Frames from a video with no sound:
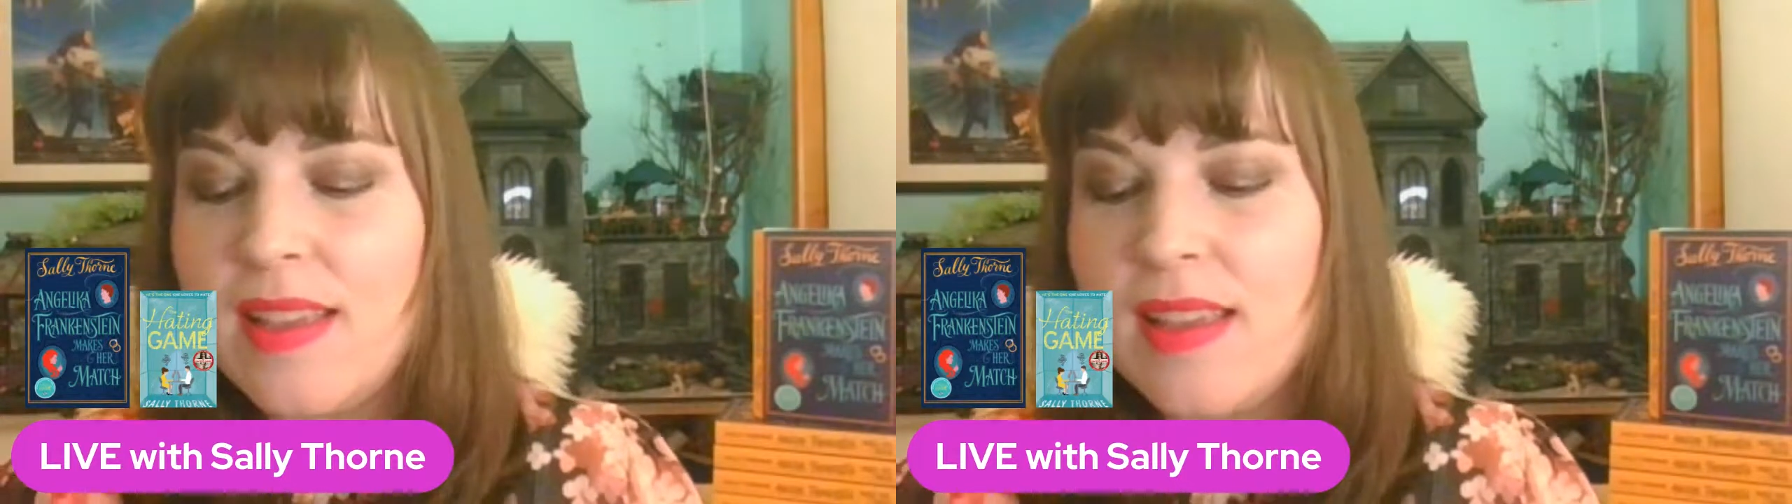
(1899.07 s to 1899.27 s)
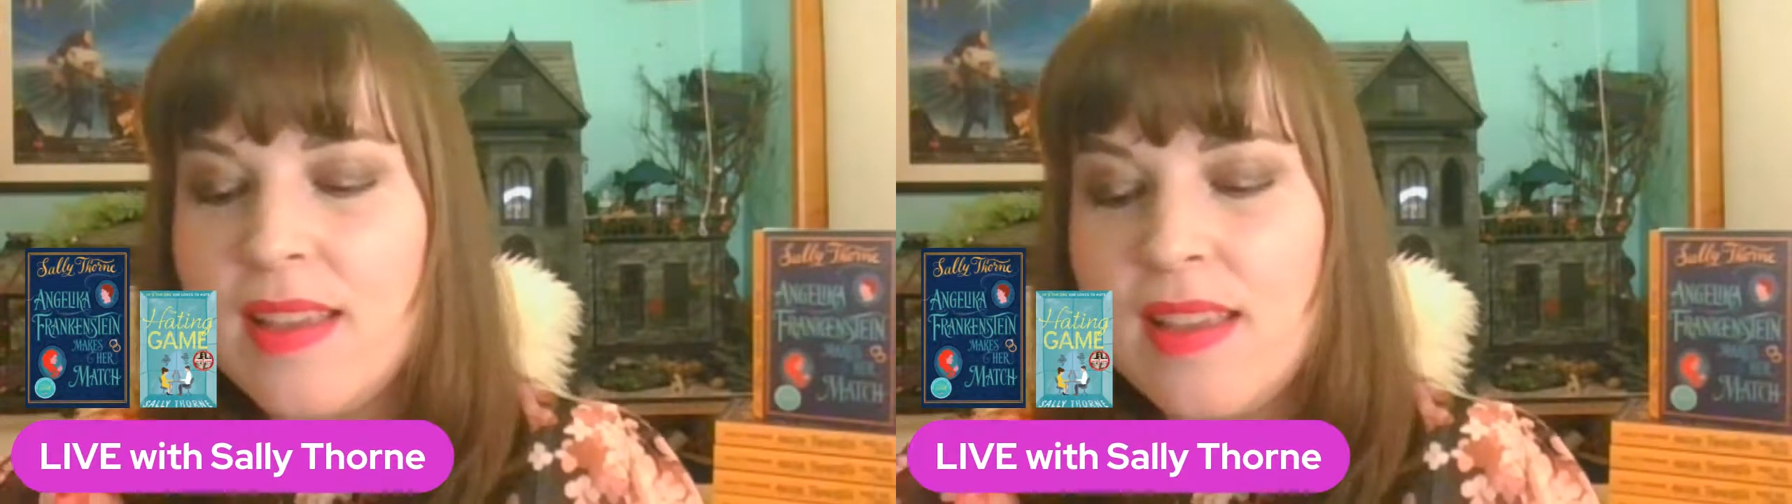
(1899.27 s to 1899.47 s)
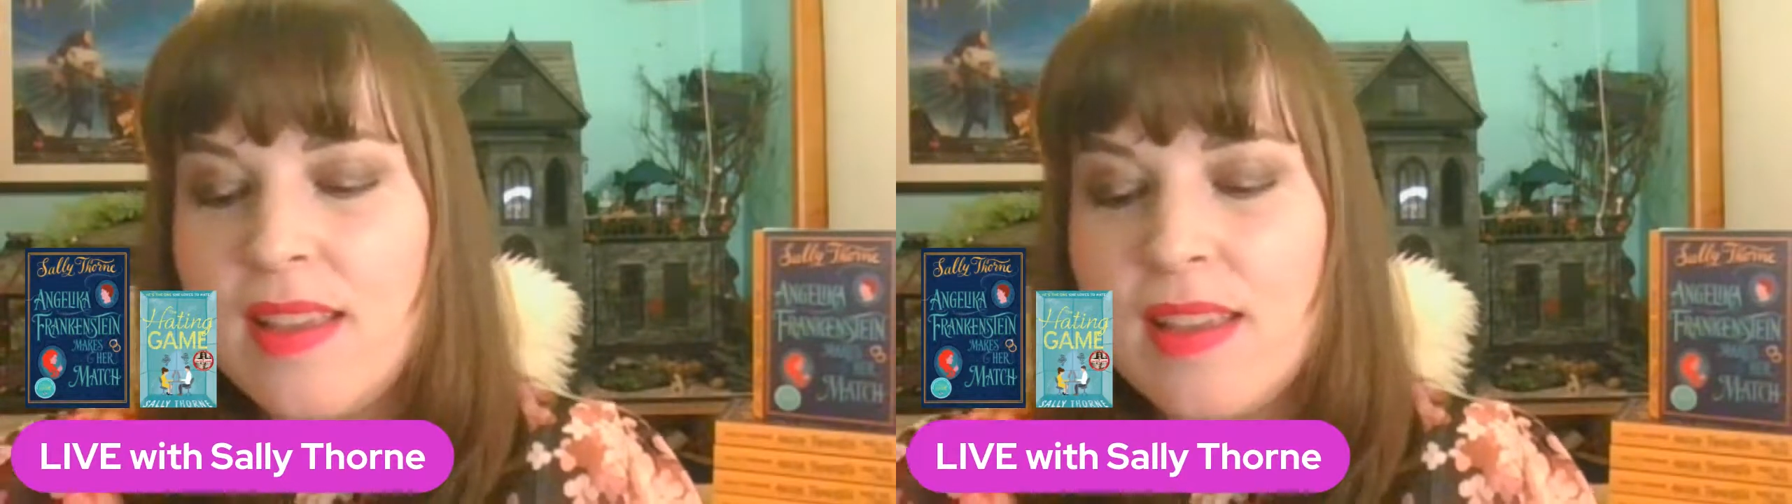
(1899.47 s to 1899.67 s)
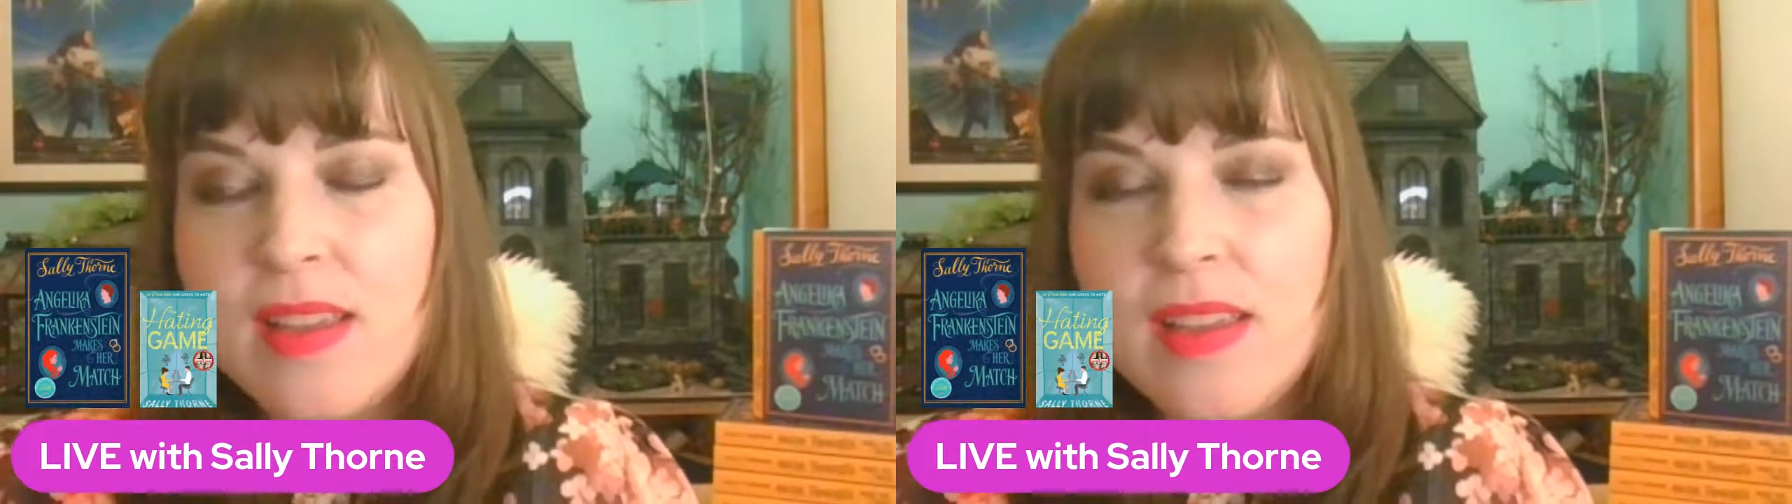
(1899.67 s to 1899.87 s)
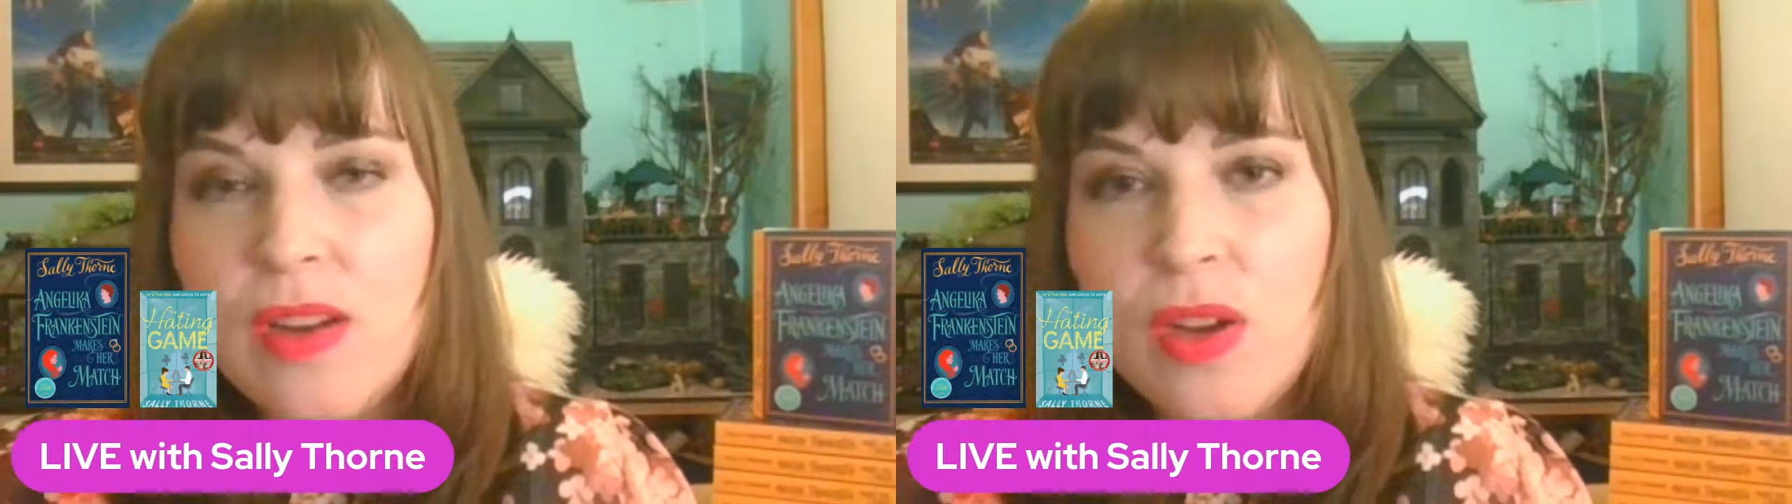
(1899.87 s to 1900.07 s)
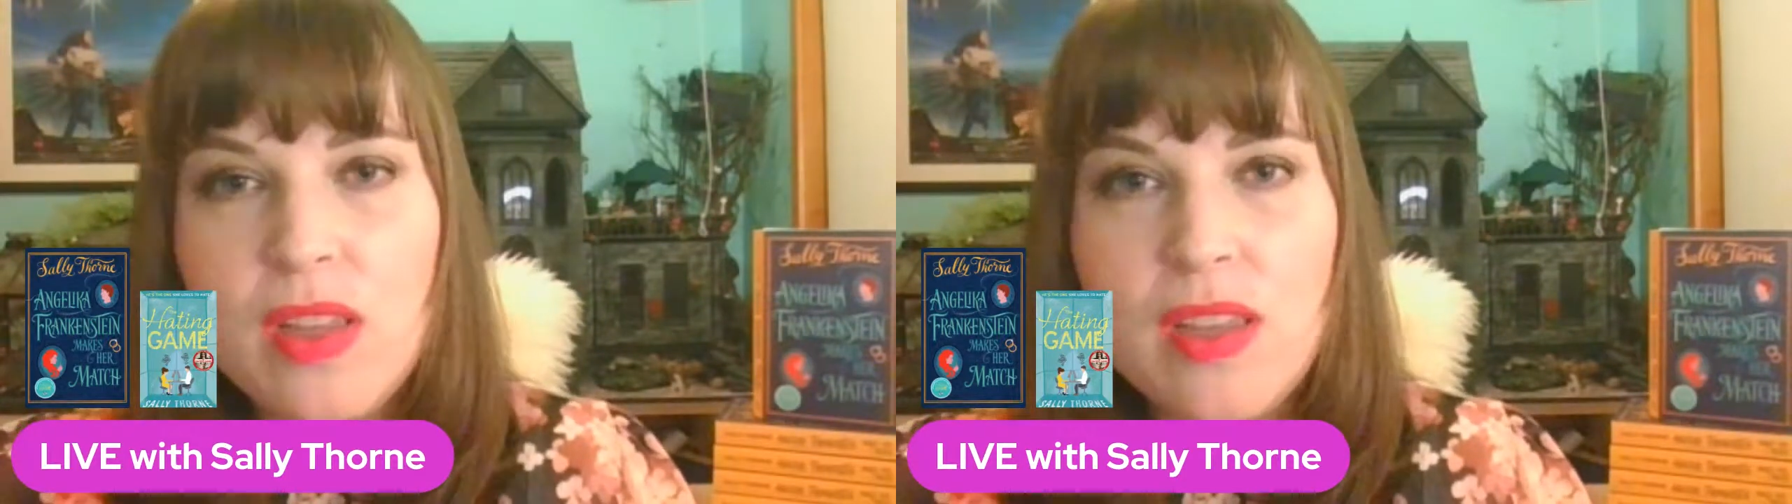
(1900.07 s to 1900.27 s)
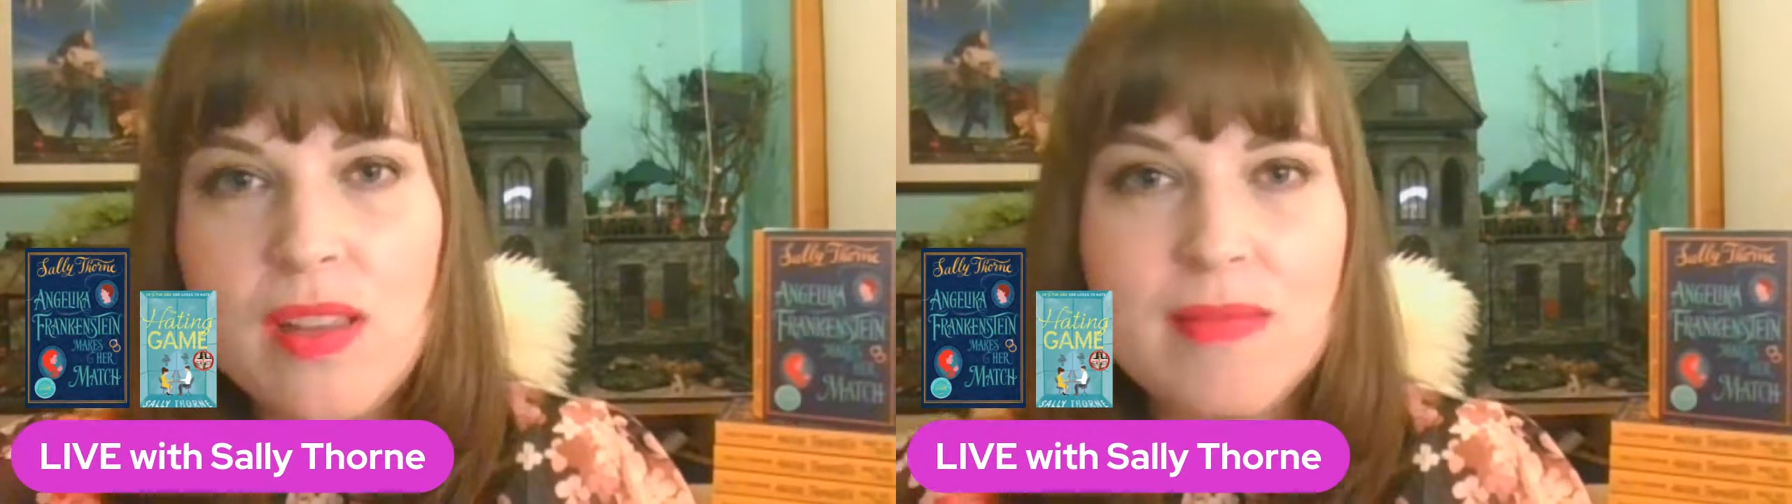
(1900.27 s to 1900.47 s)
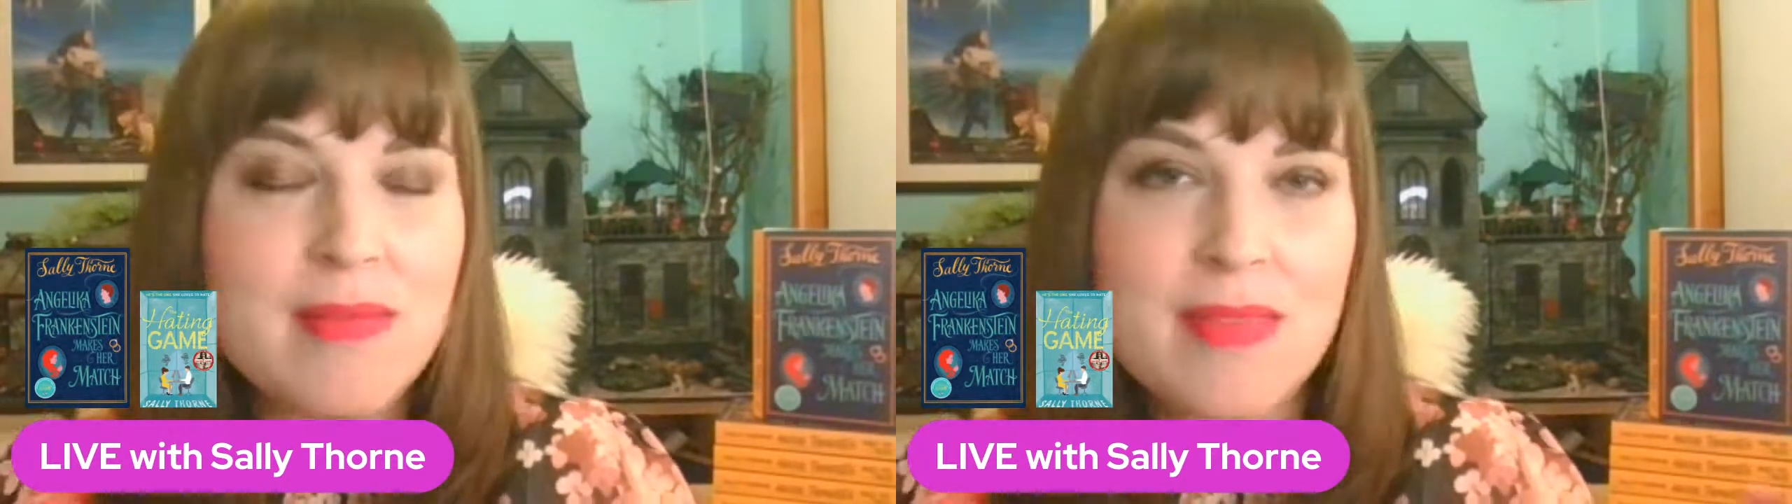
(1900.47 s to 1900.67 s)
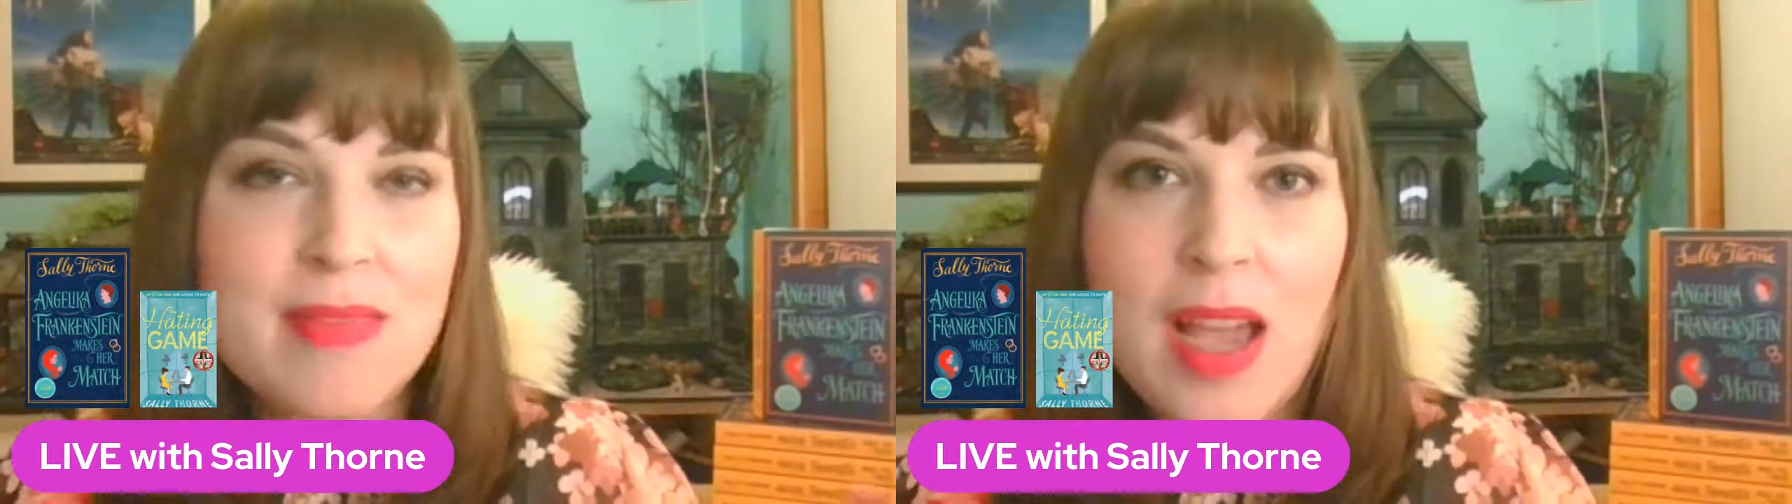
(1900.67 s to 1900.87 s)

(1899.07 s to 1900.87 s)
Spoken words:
you know, I'm